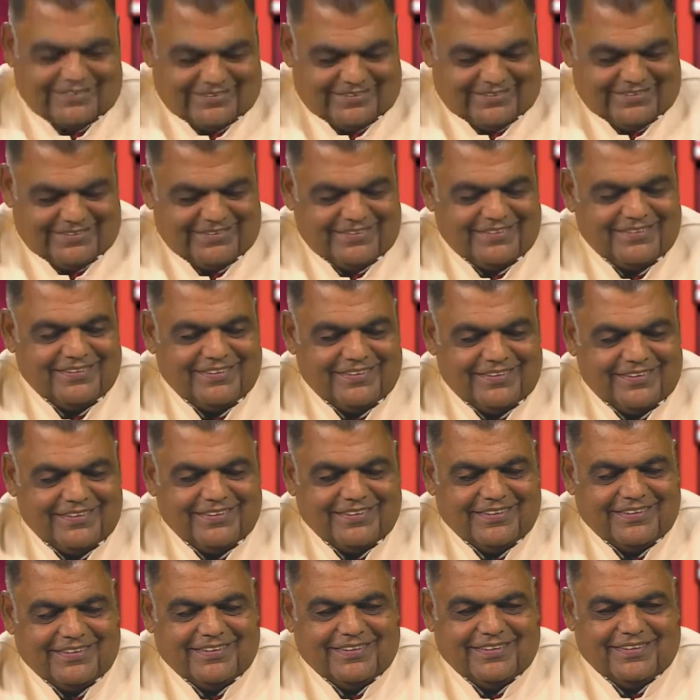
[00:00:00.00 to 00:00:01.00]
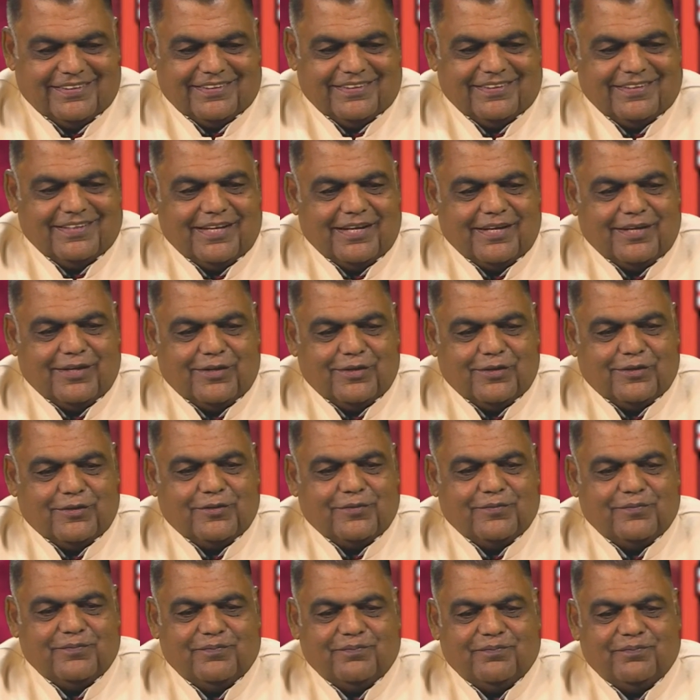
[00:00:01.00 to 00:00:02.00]
and red. Doc,
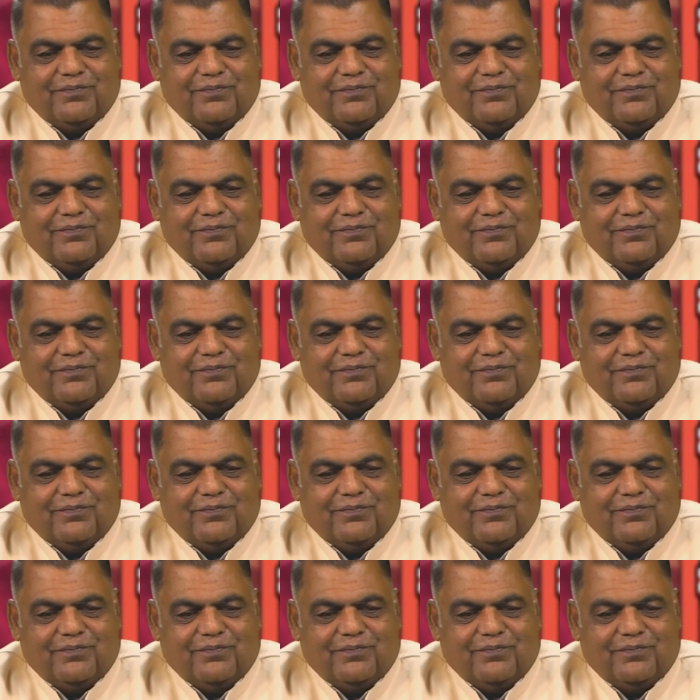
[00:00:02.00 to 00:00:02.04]
let's